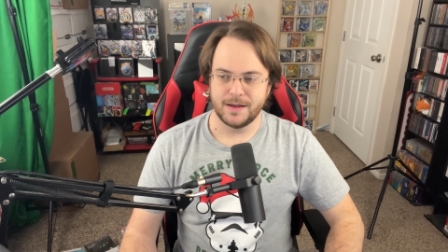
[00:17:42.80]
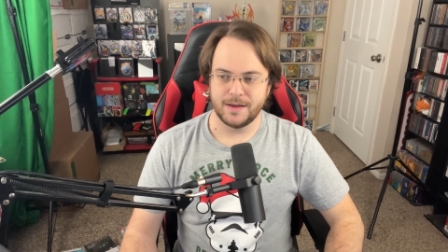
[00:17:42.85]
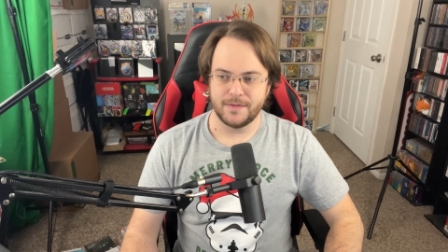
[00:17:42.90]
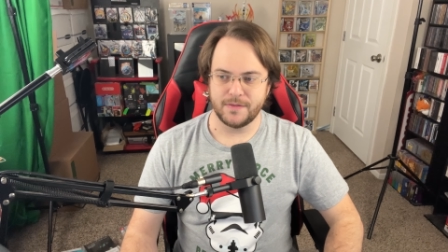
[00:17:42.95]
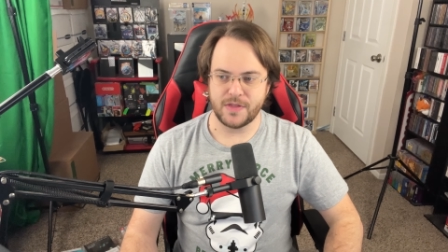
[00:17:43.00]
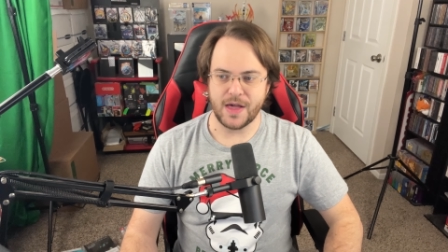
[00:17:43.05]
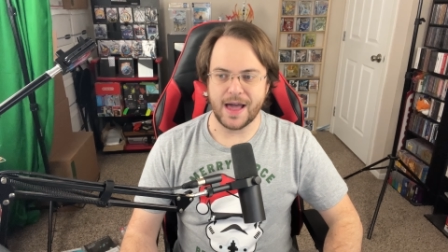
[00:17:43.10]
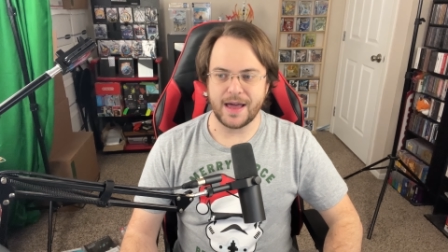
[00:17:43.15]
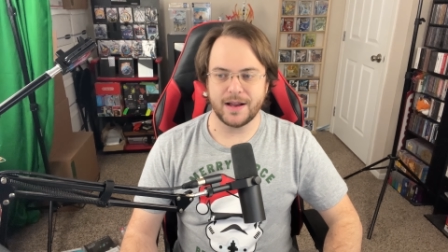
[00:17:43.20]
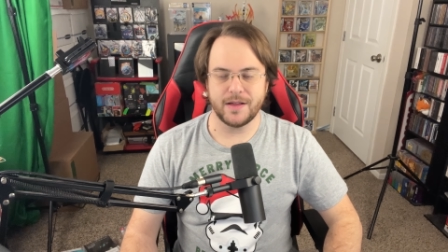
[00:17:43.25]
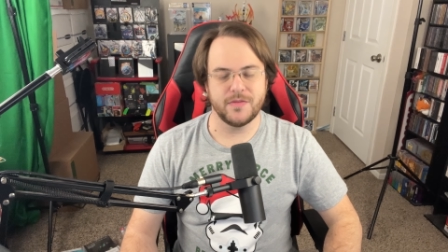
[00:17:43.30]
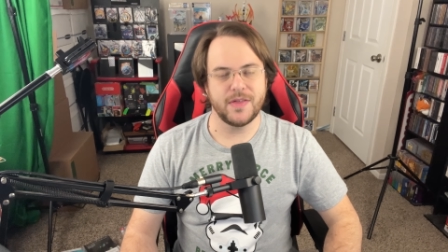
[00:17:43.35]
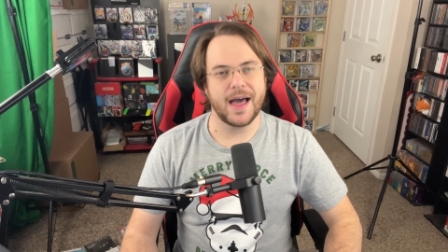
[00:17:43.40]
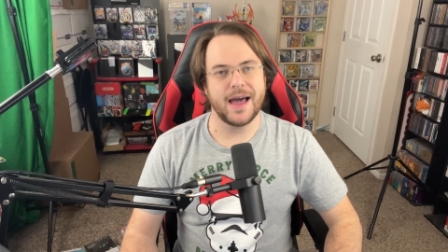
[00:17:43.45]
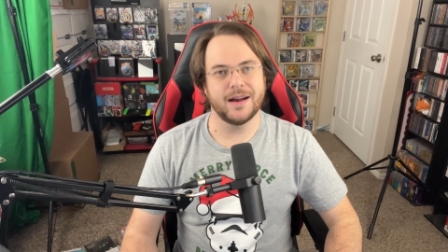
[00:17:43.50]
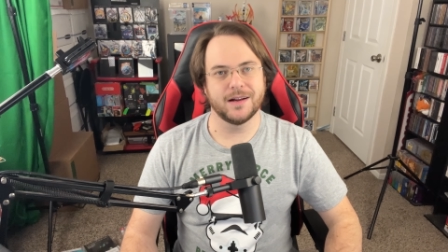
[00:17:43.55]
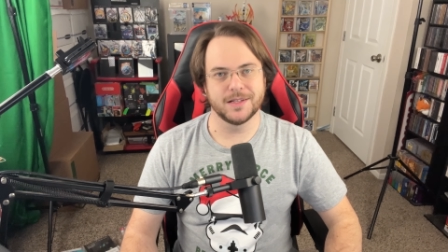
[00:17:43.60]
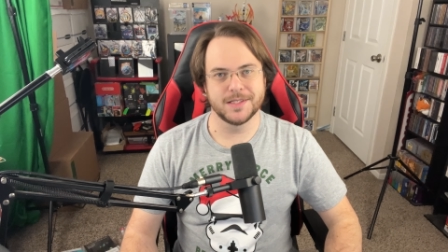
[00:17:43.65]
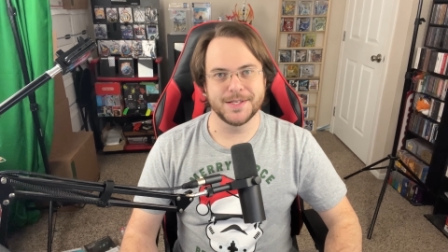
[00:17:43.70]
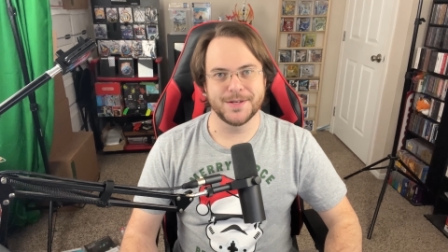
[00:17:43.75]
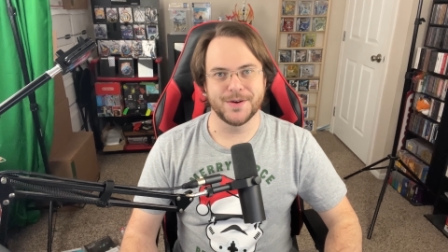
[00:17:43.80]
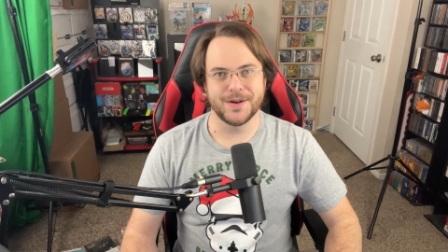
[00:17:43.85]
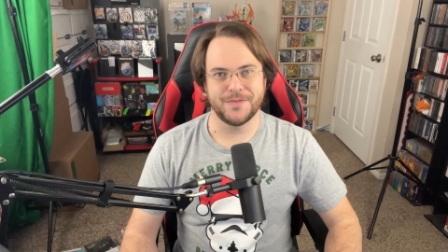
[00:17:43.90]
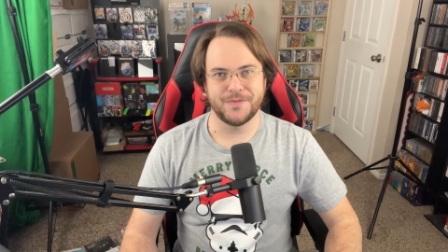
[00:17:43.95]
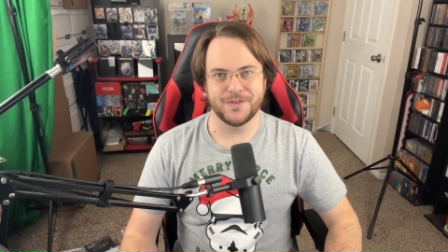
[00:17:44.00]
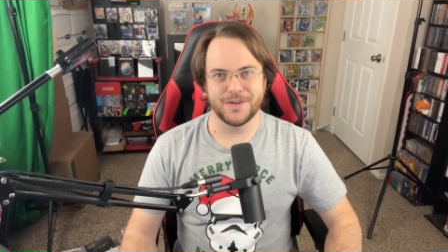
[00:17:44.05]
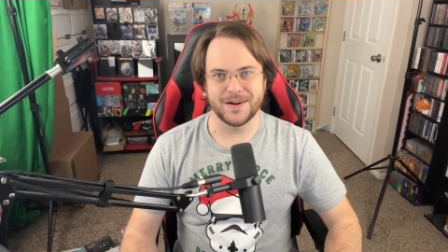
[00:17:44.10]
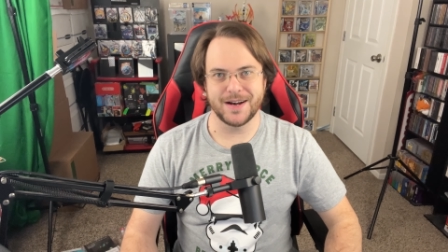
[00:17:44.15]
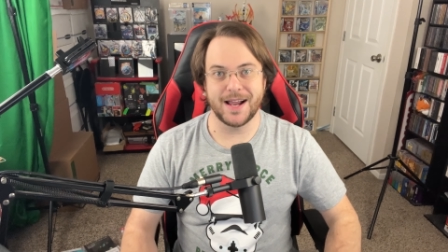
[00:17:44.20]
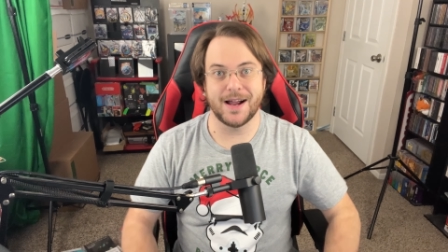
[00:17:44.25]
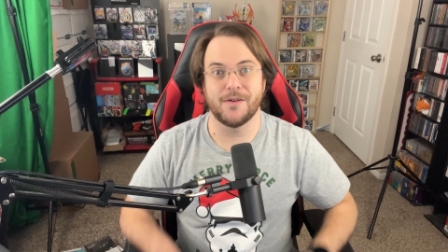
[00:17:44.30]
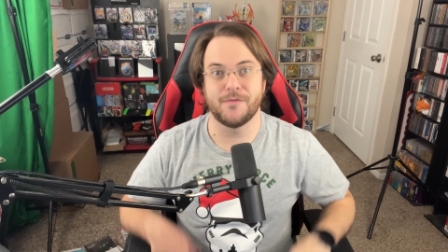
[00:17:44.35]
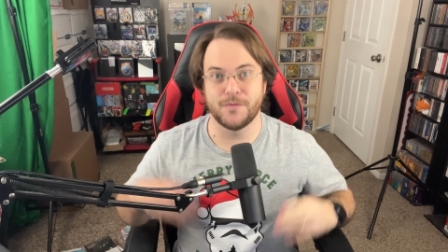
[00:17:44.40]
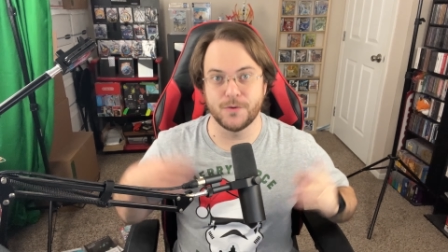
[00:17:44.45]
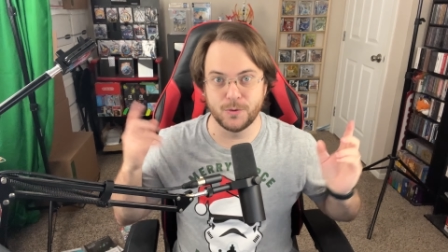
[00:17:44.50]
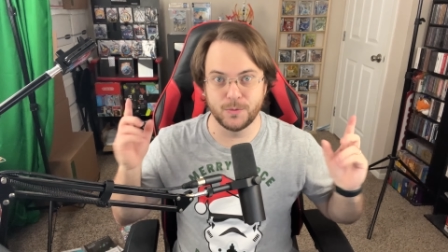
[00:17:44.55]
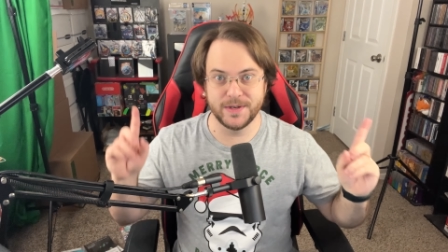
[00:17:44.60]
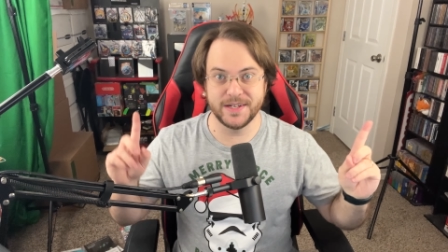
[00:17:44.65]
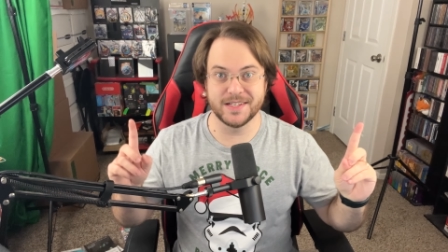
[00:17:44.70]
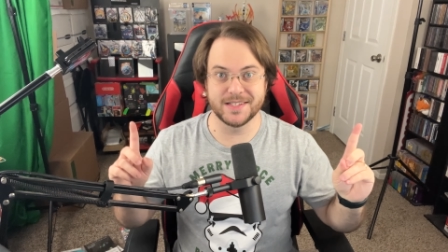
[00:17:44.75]
That'll do it for now.
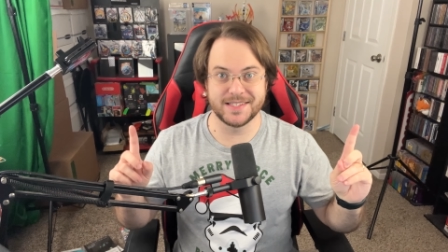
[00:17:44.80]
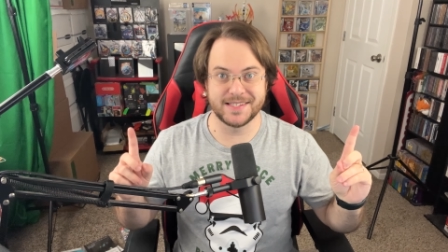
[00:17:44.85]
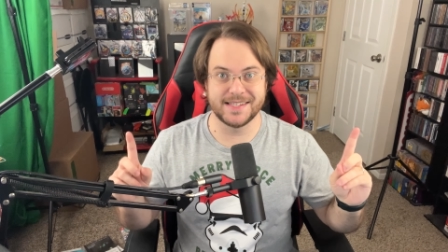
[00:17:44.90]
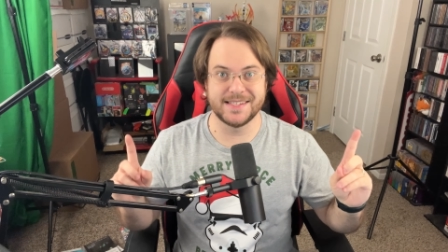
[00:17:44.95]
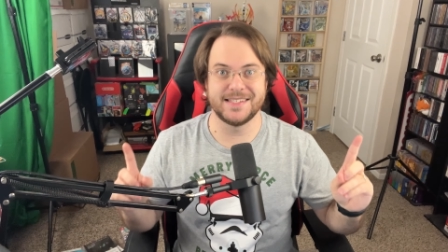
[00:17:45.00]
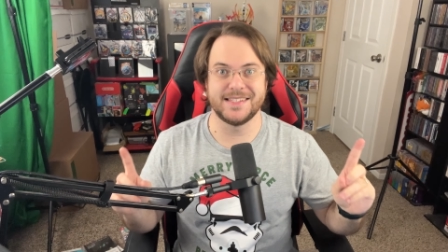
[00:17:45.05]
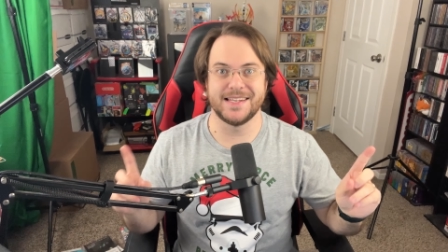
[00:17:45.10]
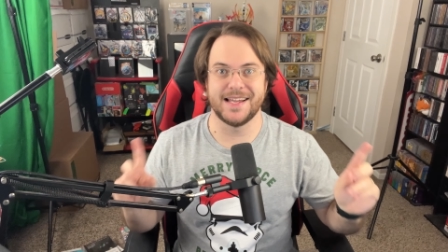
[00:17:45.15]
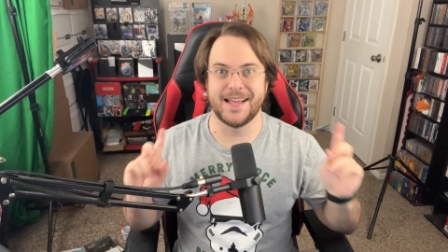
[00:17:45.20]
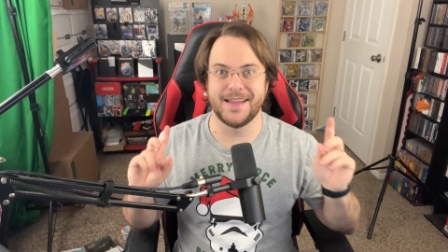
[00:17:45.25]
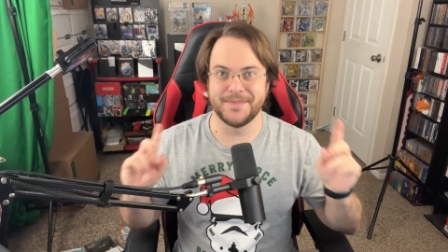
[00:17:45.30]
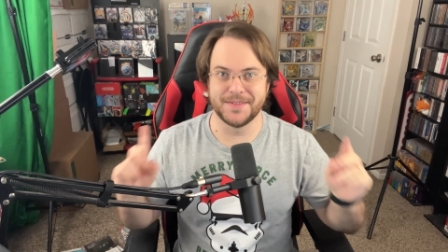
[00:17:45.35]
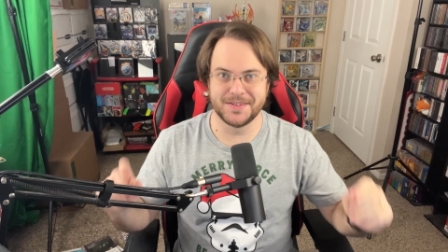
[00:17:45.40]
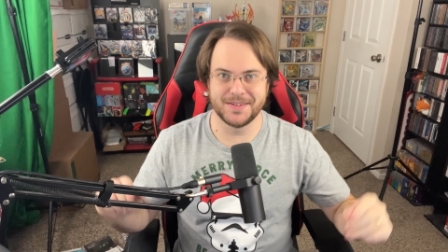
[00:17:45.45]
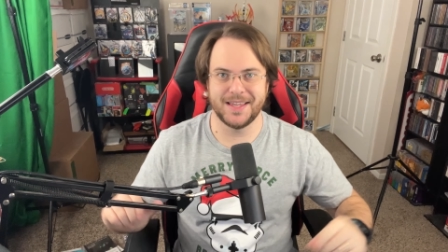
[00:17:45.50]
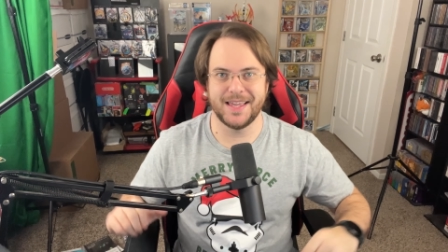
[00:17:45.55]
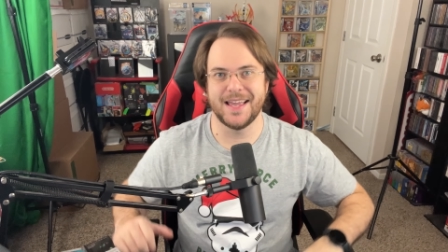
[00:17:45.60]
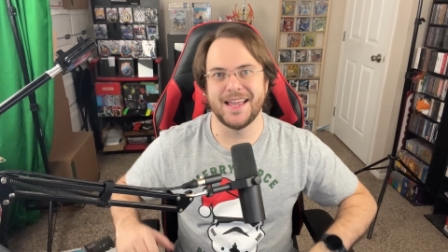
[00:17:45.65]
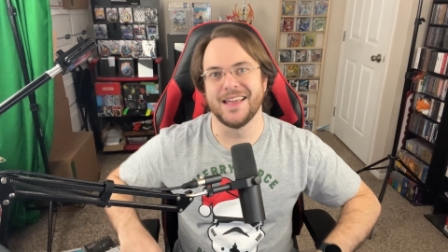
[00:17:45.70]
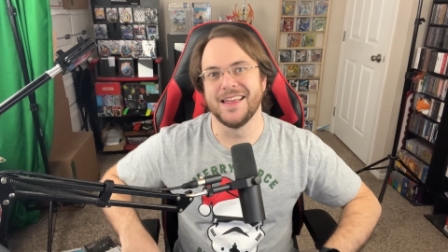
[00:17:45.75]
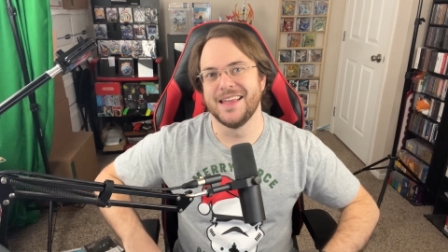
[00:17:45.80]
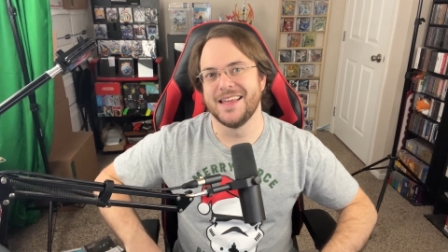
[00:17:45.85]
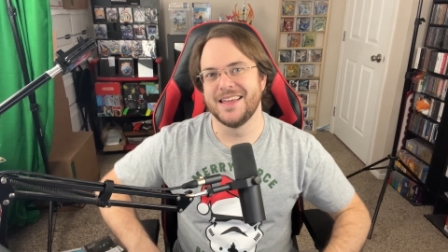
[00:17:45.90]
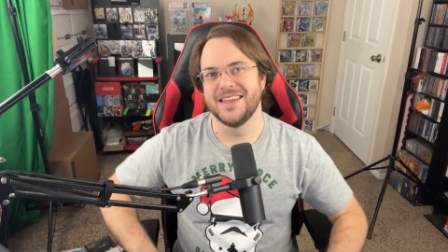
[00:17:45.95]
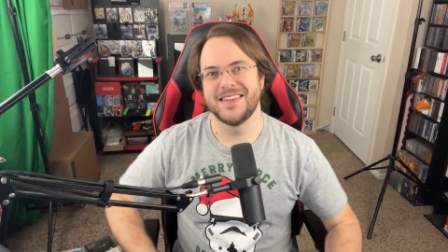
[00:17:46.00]
For reals this time. Okay.